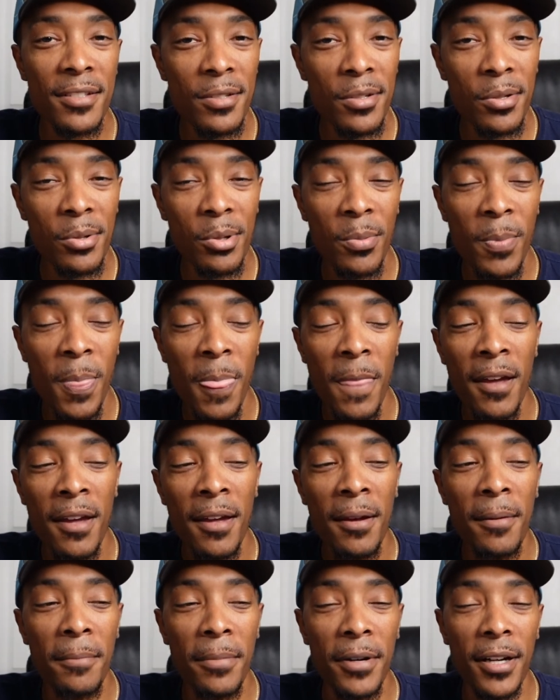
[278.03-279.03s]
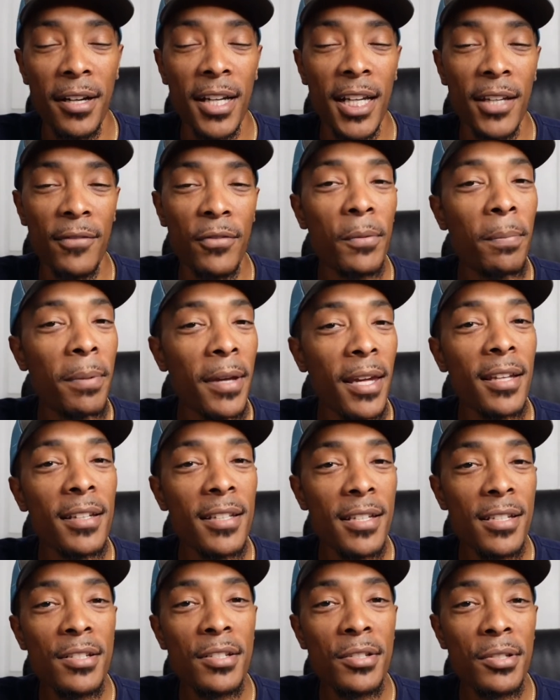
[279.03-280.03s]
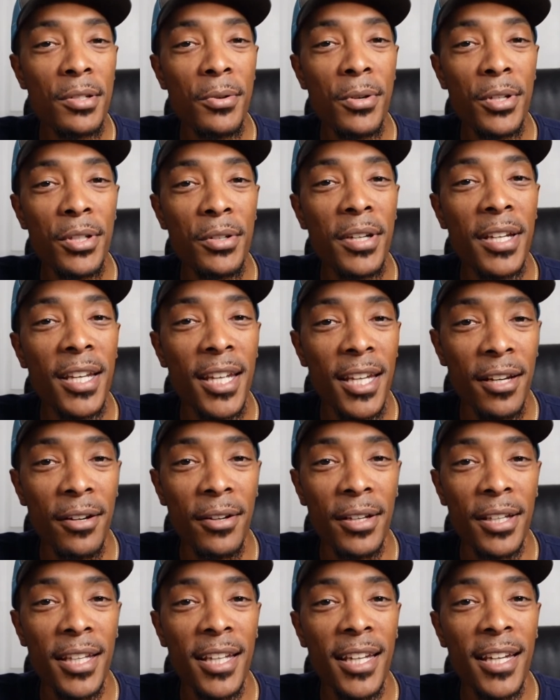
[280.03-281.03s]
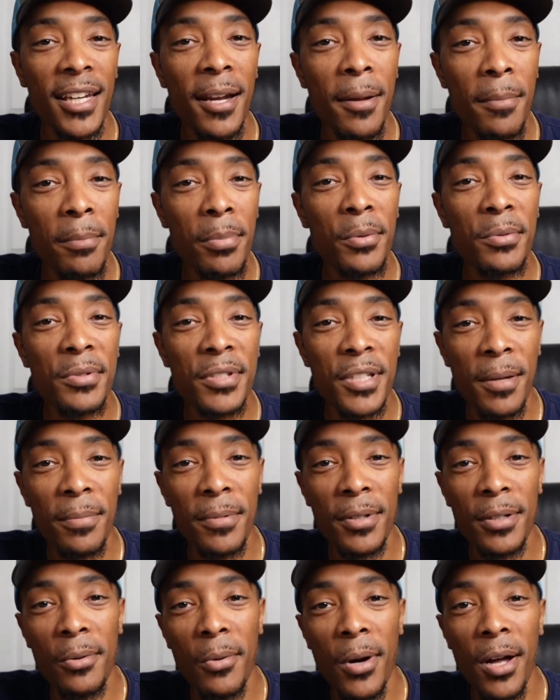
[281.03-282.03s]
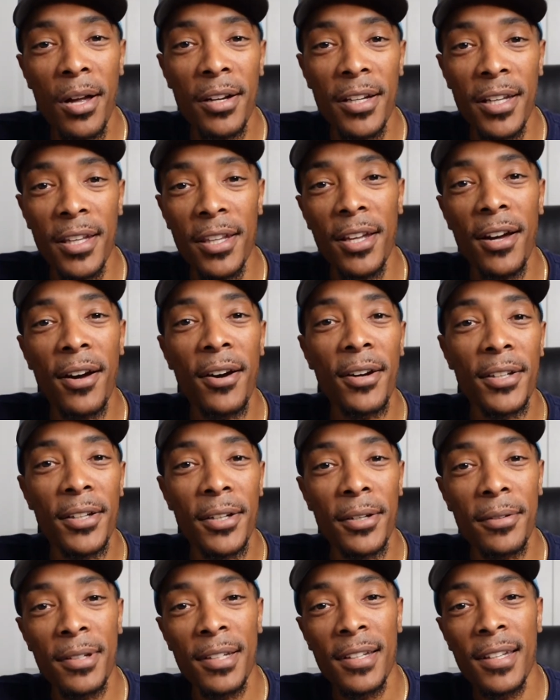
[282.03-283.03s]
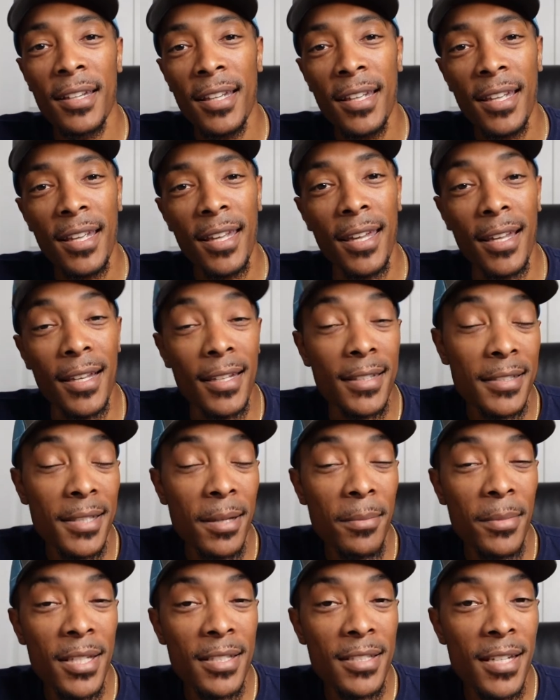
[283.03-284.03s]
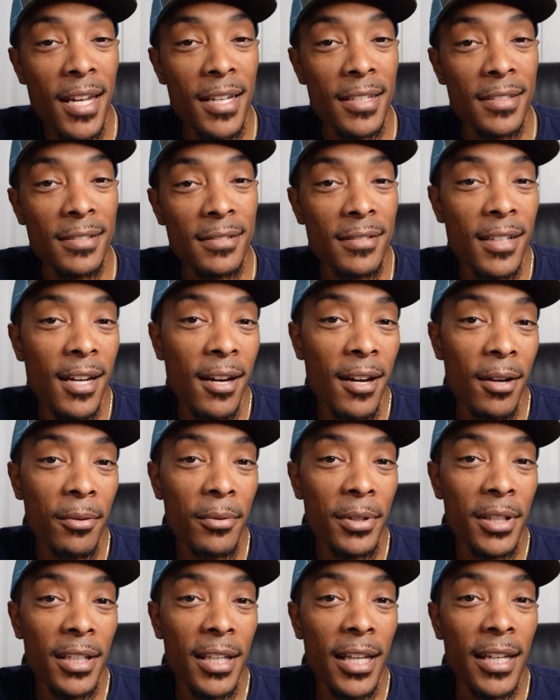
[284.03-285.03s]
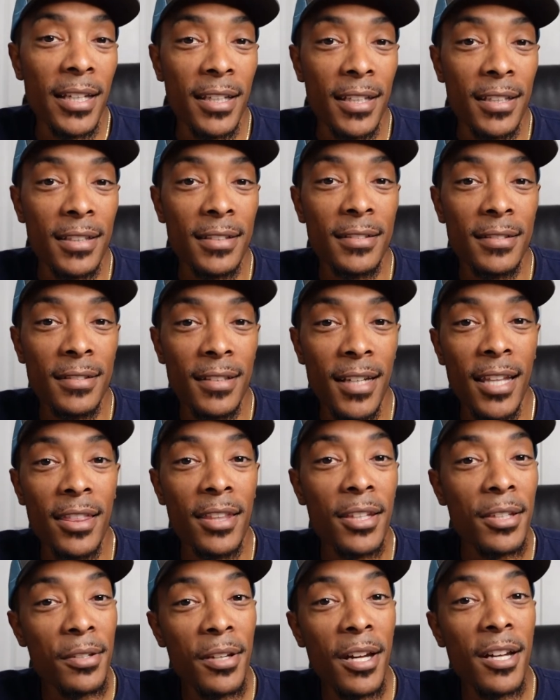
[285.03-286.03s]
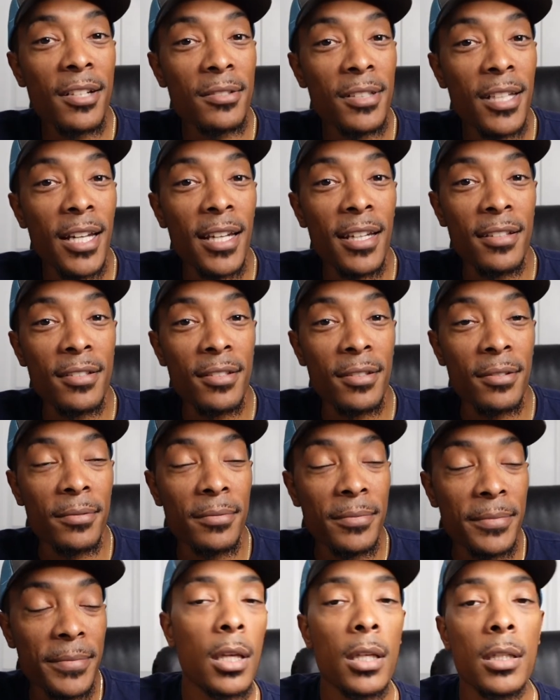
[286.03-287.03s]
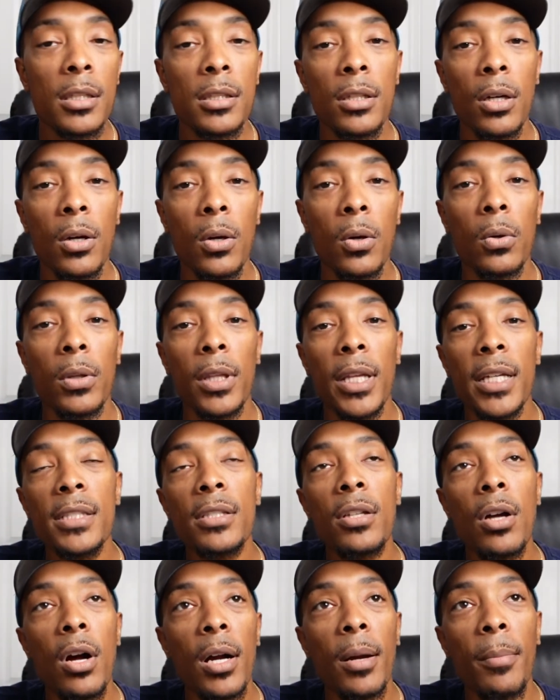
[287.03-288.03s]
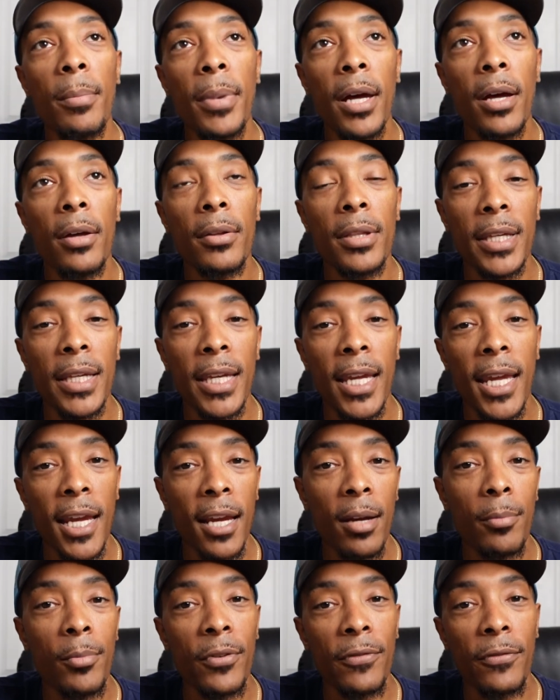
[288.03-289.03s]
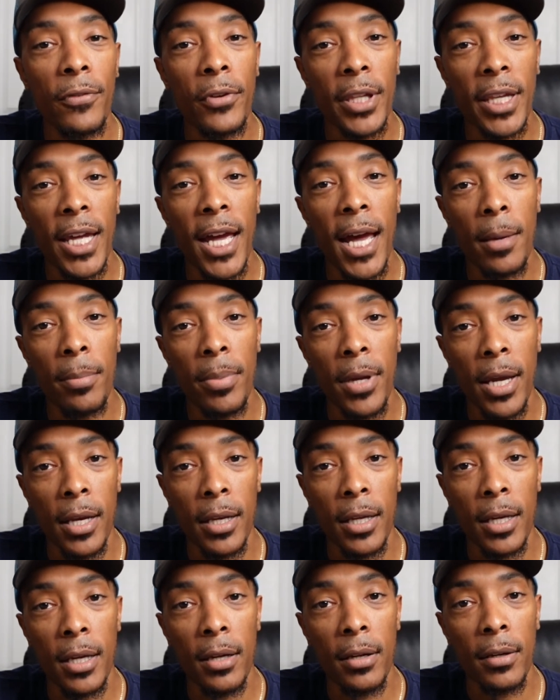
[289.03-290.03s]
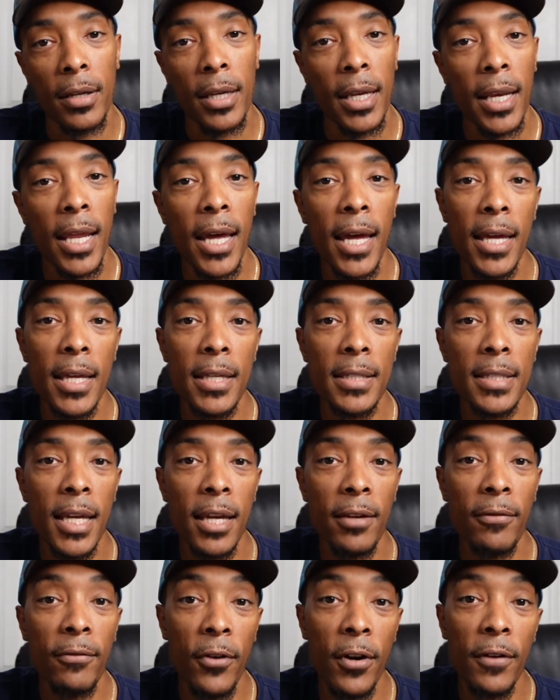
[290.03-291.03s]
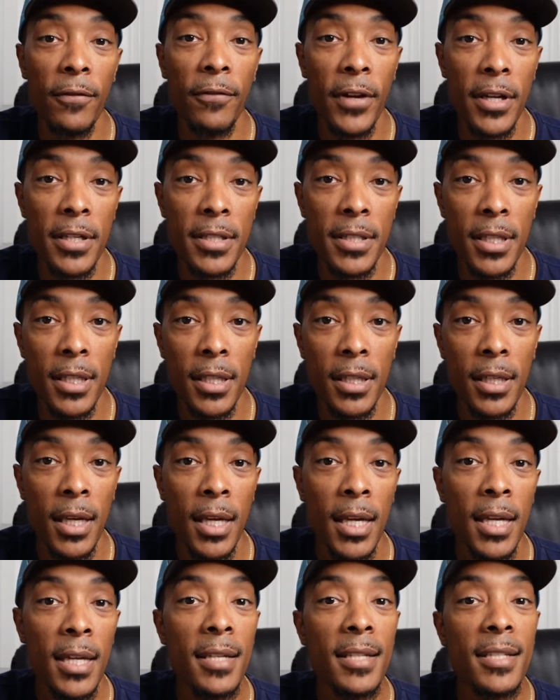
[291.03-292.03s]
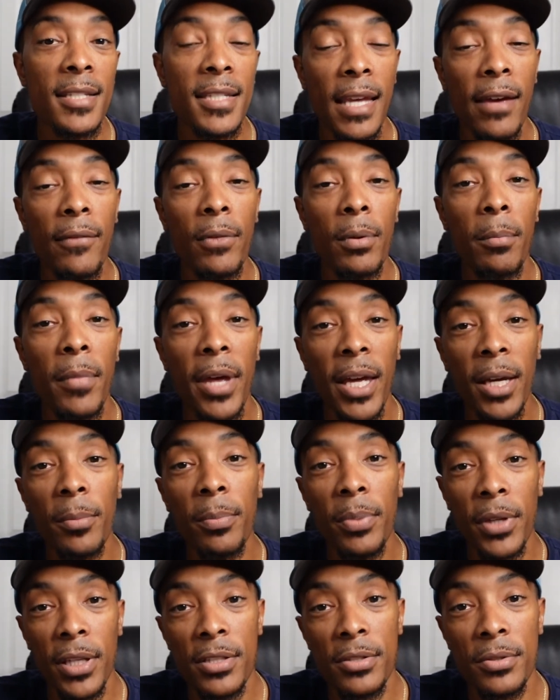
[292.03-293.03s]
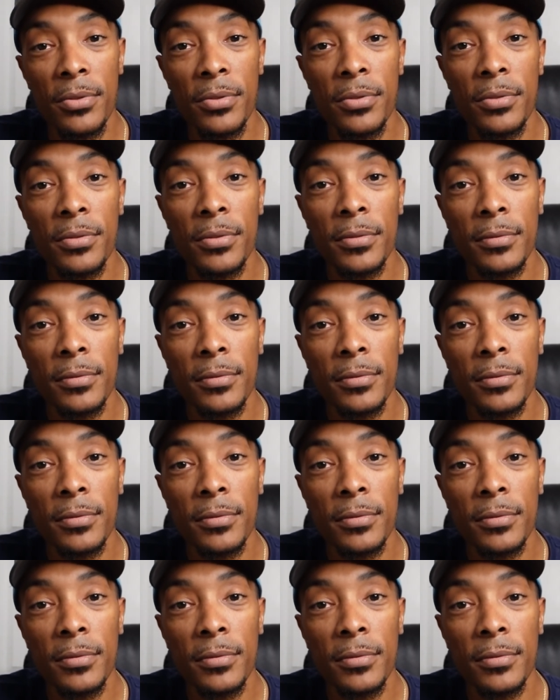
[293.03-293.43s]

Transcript: to. But if you pay attention to it, you can hear it. It kind of boosts up the quality of the audio. And it's something that's nice. I really like it. I think you guys will like it too. So let's talk about the camera for the iPad Air. It has a front-facing 7 megapixel